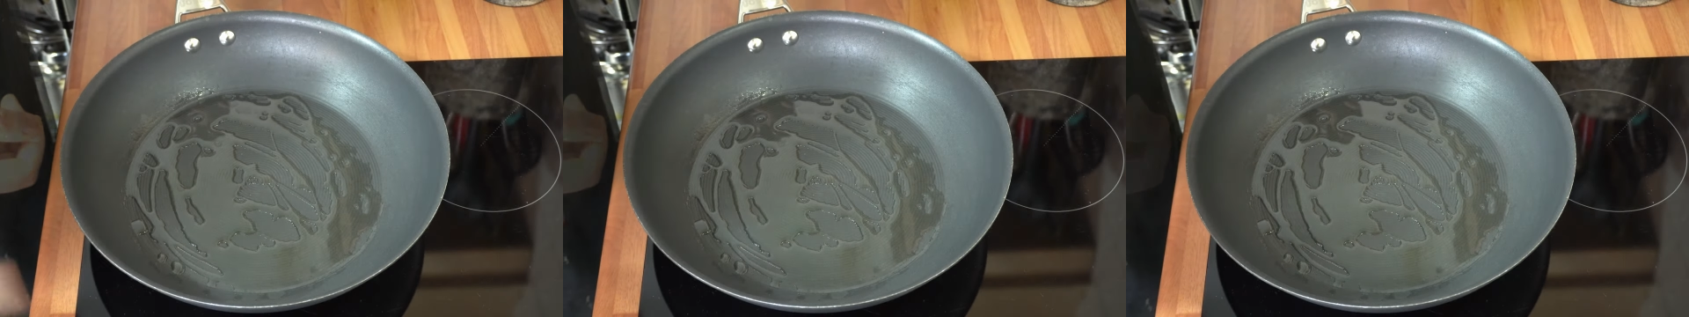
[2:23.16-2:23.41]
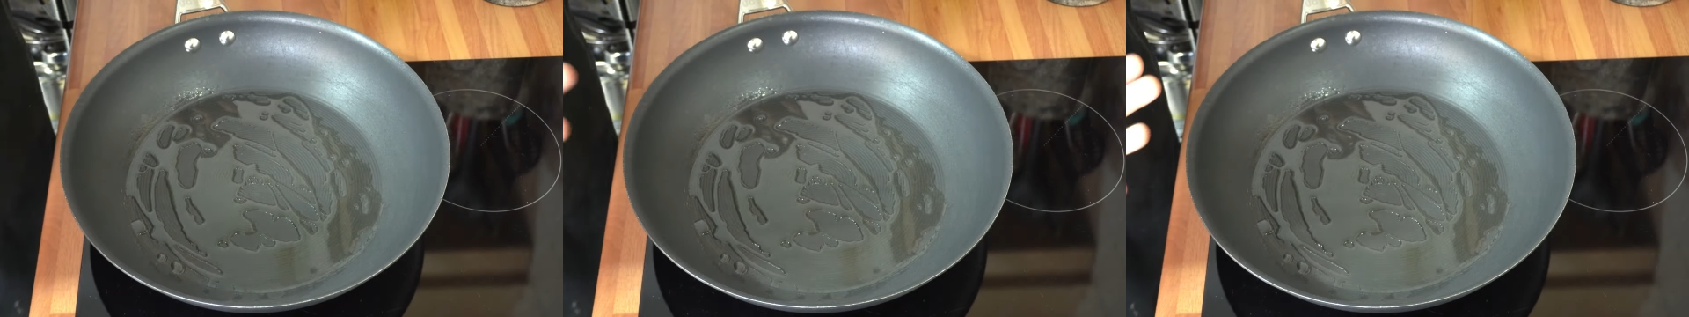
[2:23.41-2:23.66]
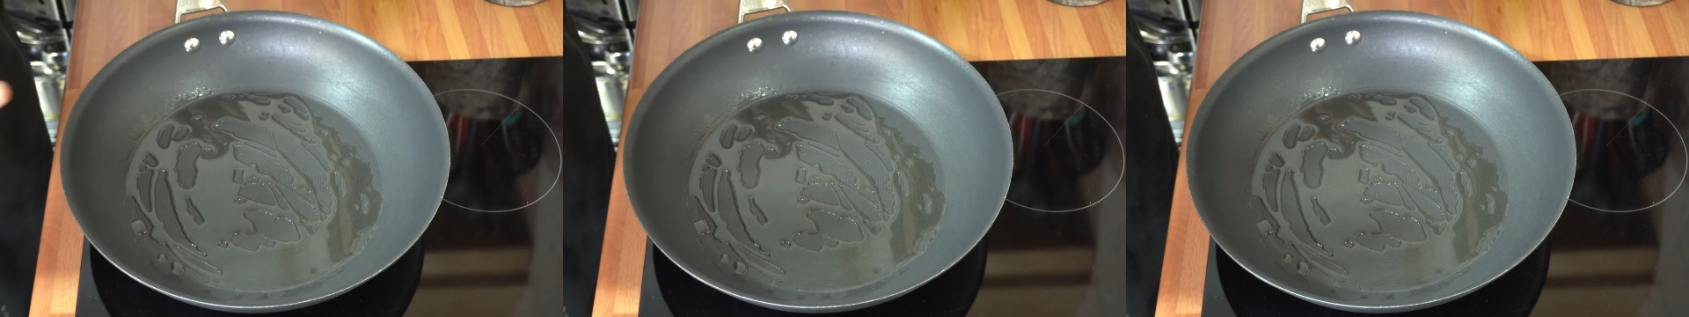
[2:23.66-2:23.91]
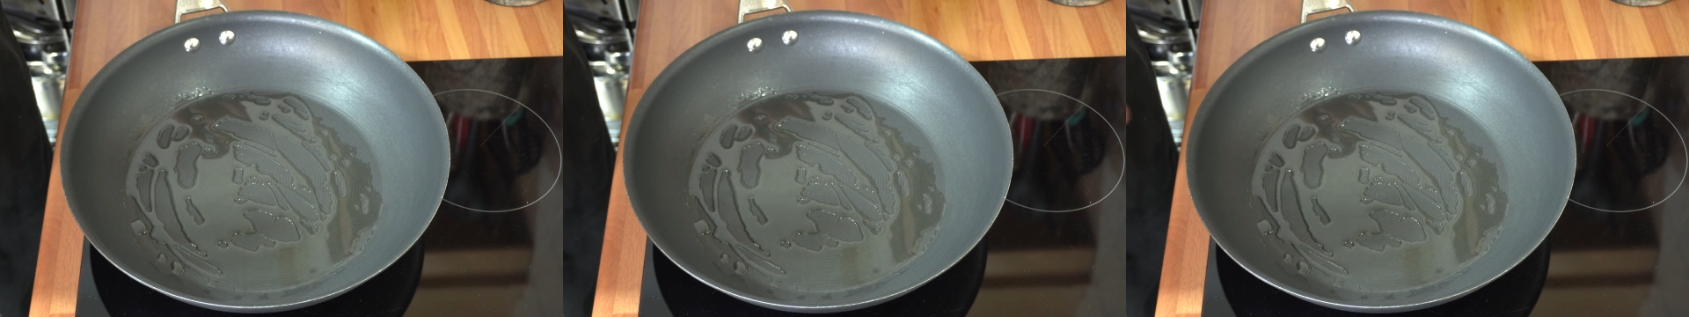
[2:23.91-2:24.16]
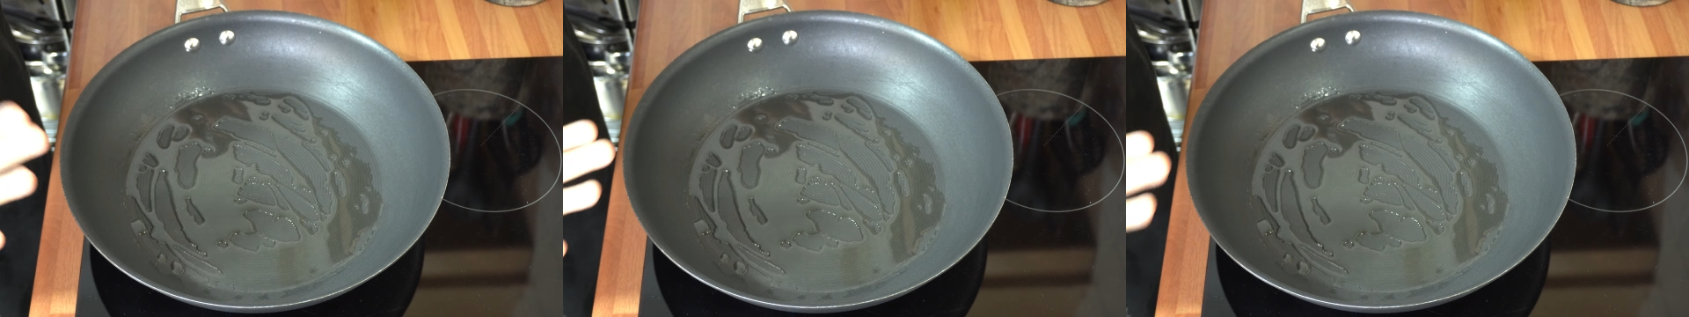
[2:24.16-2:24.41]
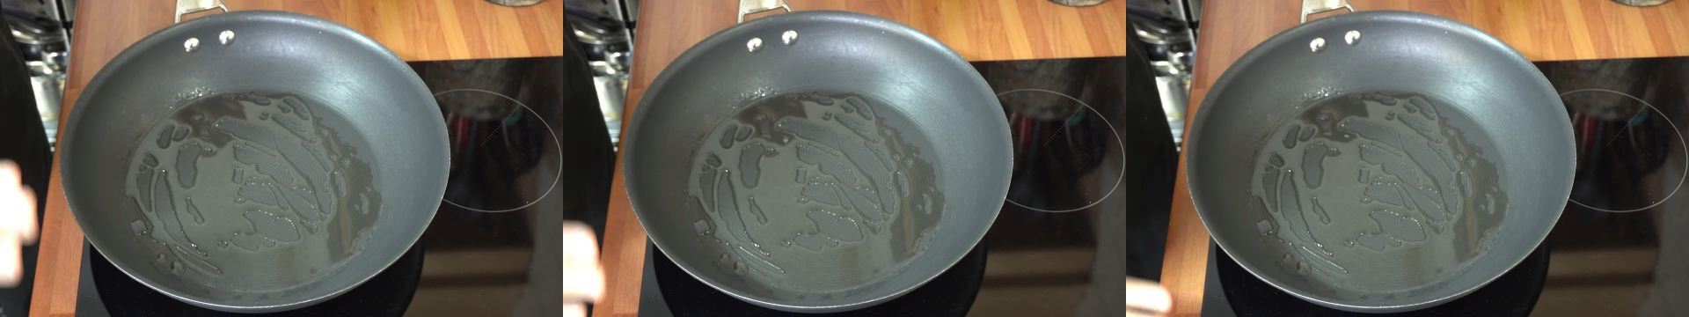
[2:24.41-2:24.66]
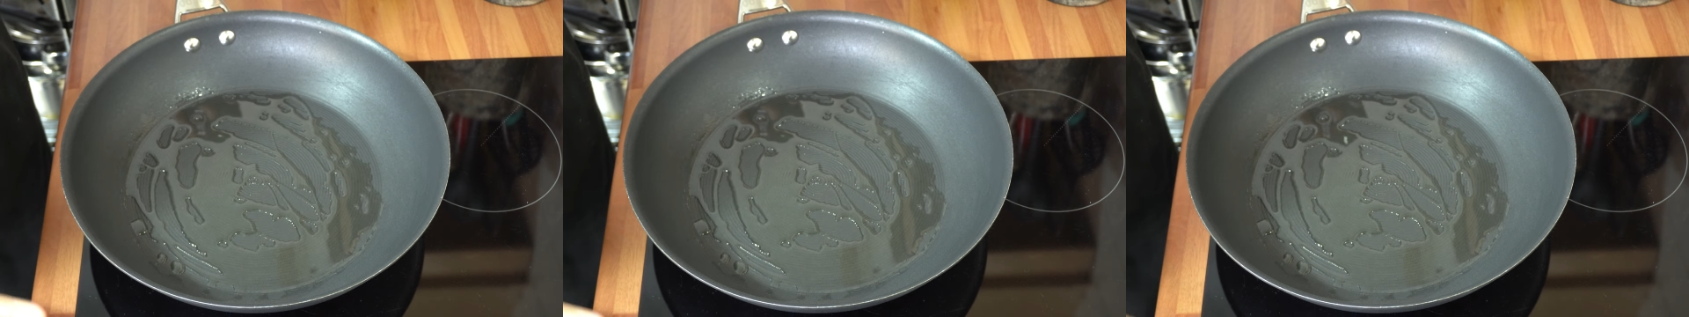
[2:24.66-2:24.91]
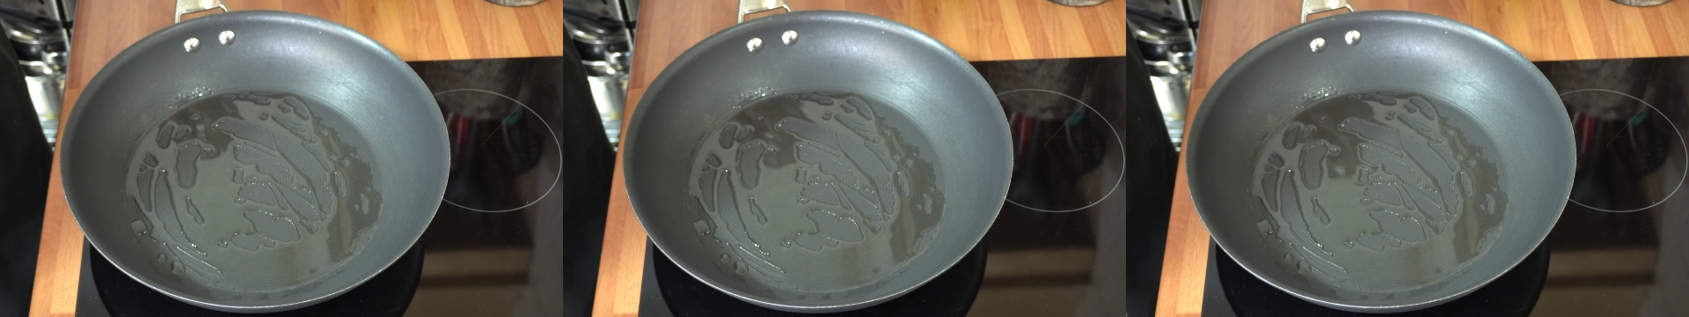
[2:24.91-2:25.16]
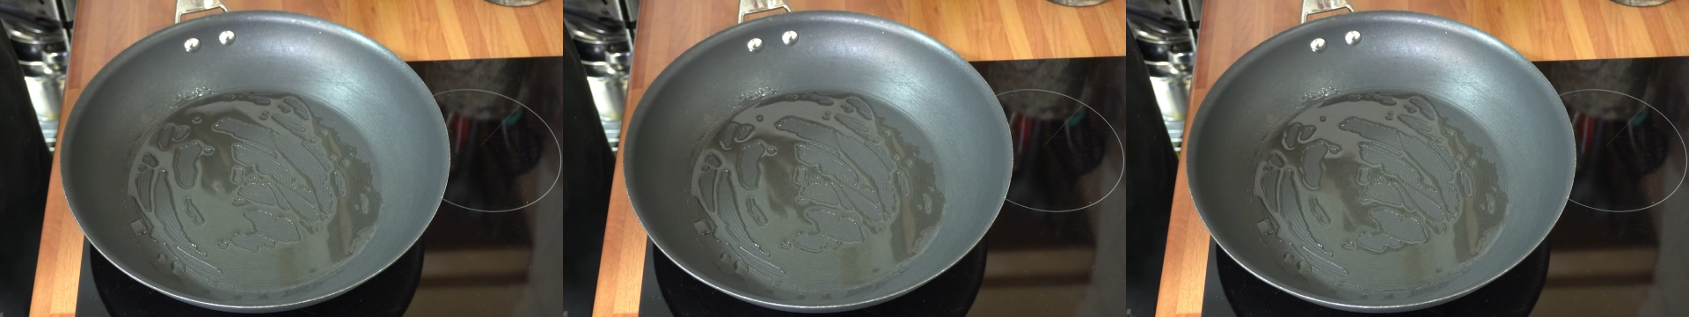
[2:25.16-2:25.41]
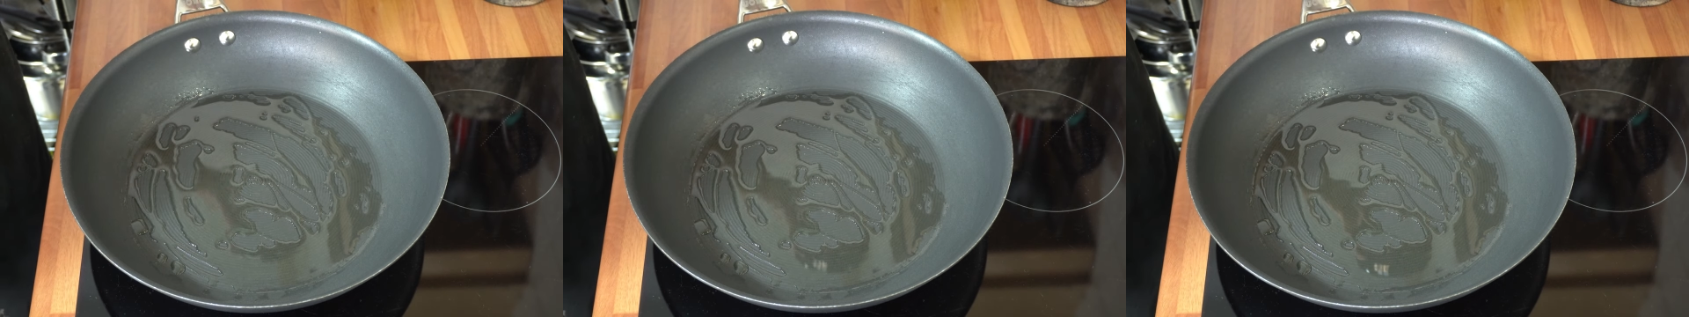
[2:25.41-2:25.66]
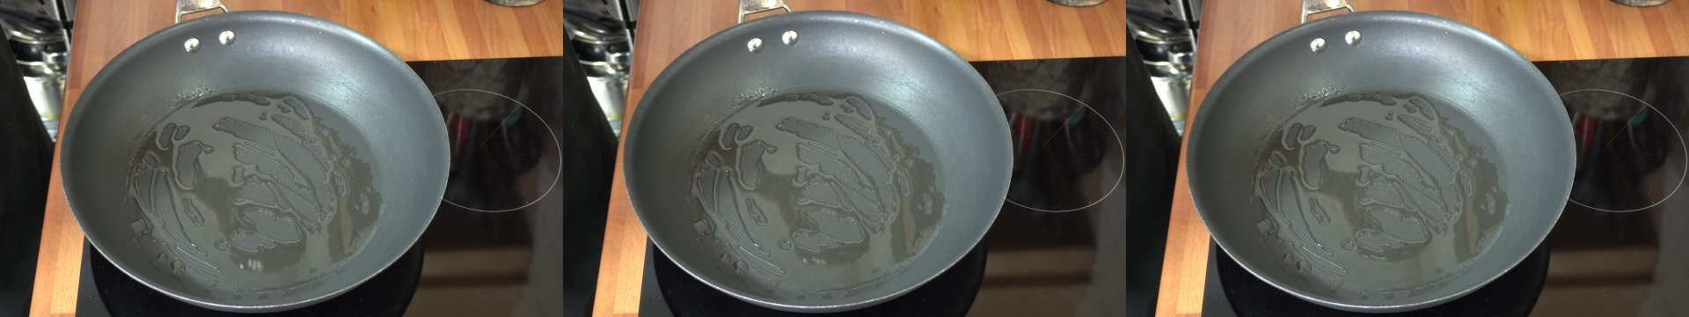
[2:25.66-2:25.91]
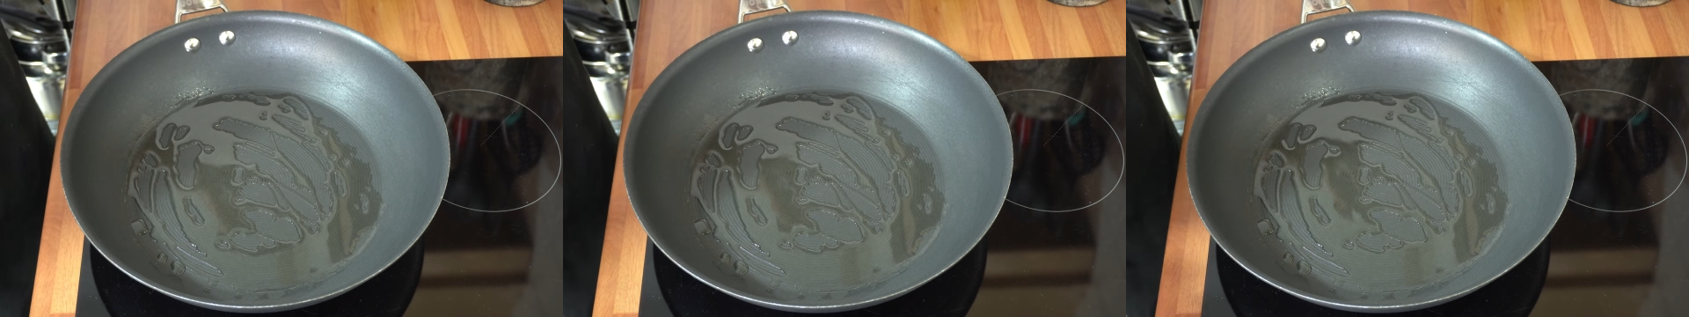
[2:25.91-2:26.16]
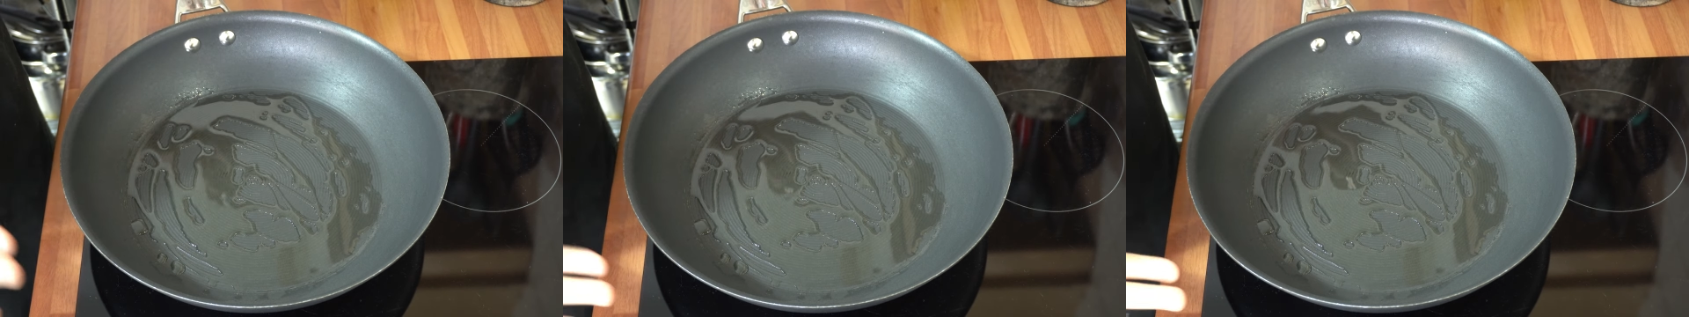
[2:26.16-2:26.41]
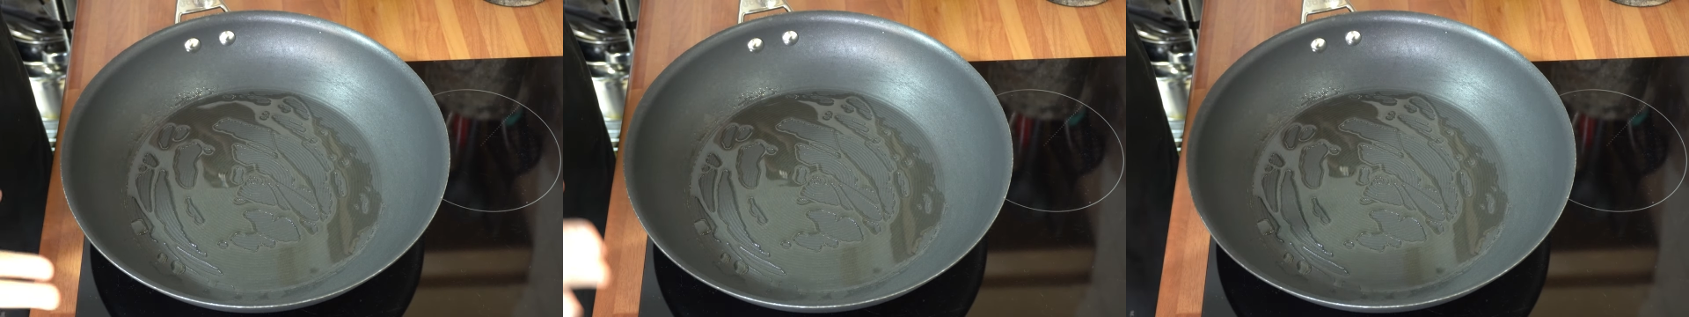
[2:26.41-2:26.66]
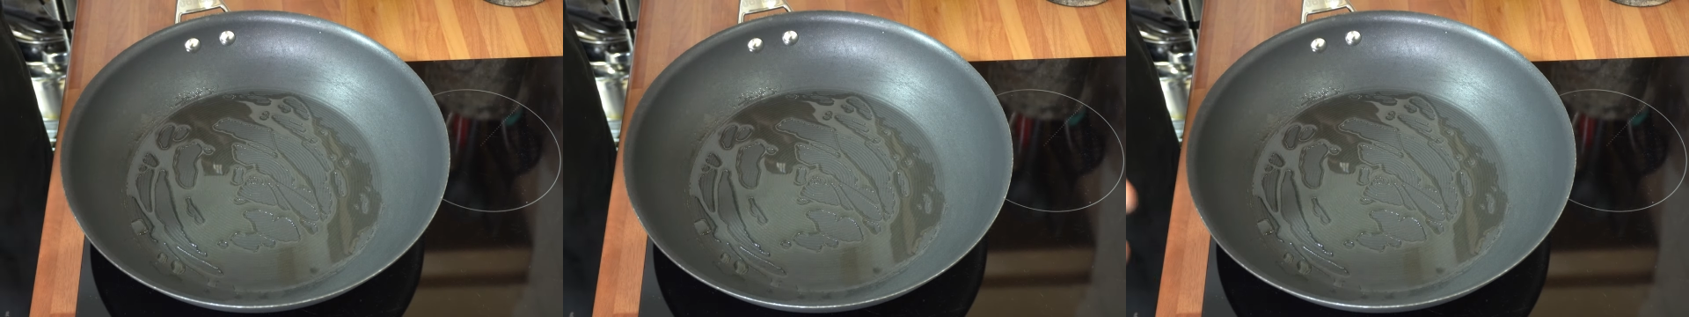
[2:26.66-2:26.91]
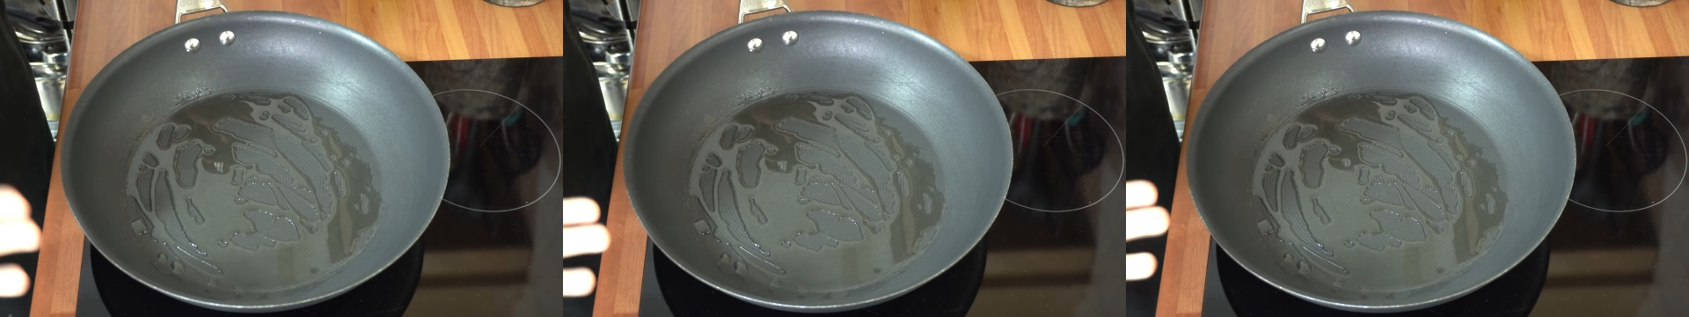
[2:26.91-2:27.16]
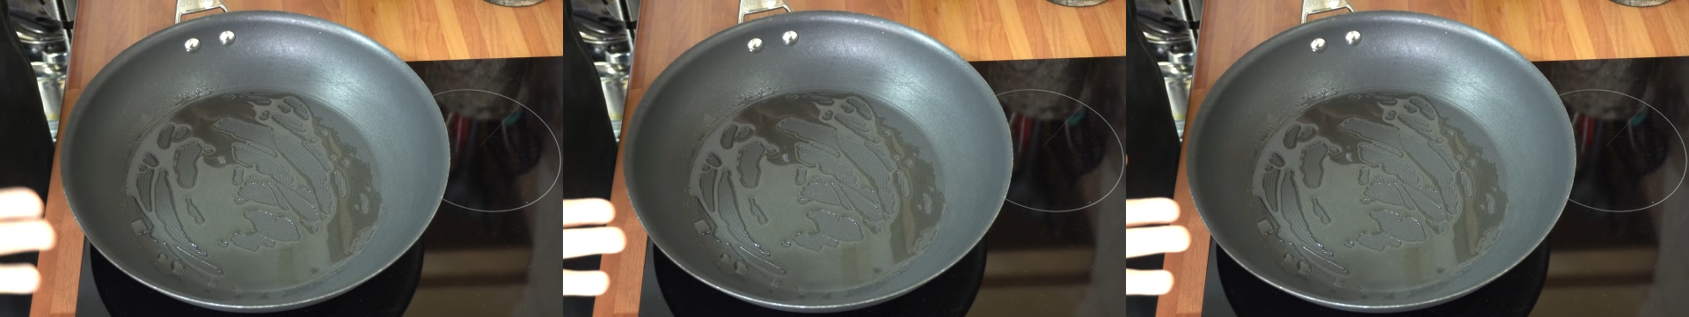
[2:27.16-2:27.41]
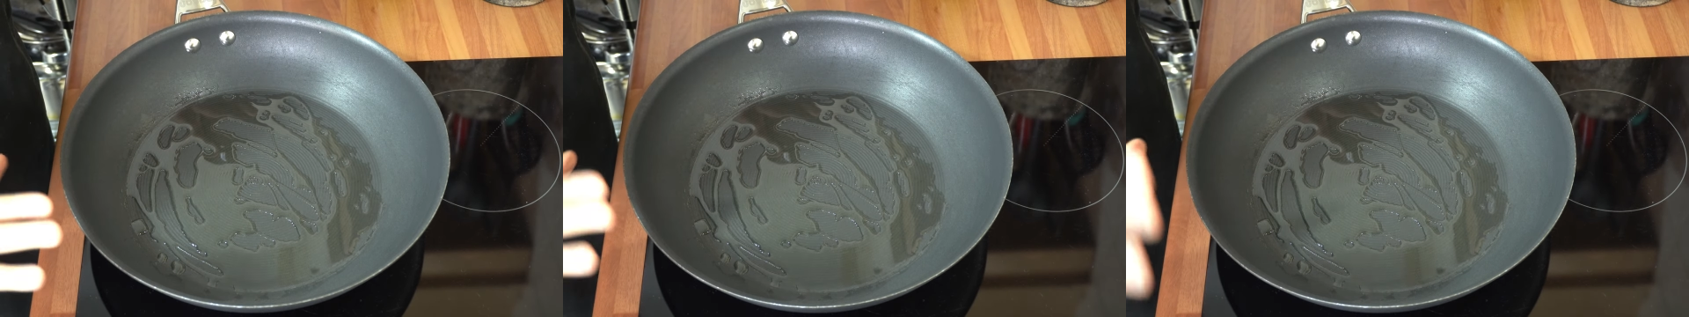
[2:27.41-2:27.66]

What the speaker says: [unreadable: no face in view]